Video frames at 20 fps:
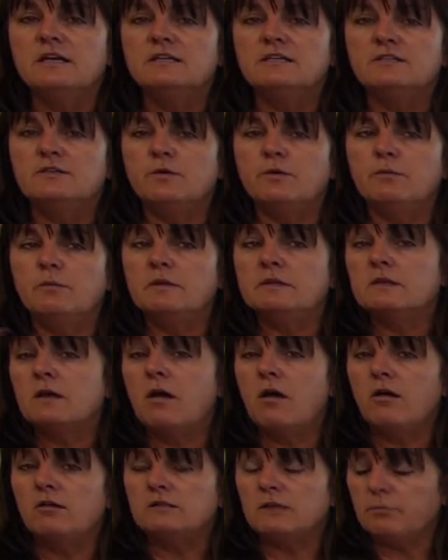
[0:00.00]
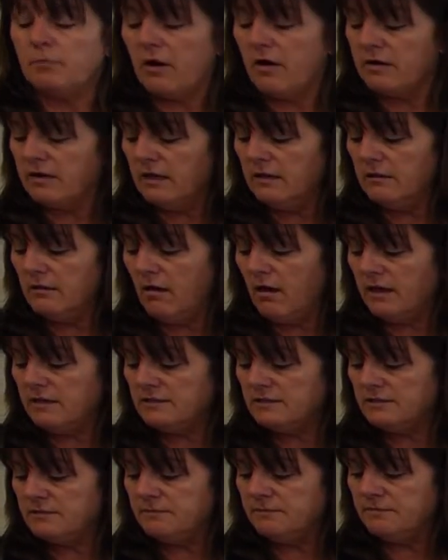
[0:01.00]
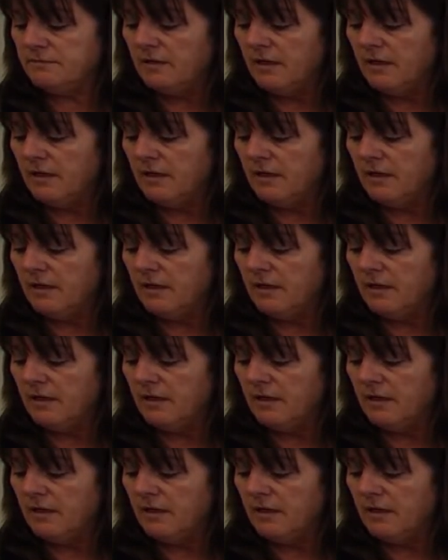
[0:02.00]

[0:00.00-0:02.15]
So it was called a parking lot.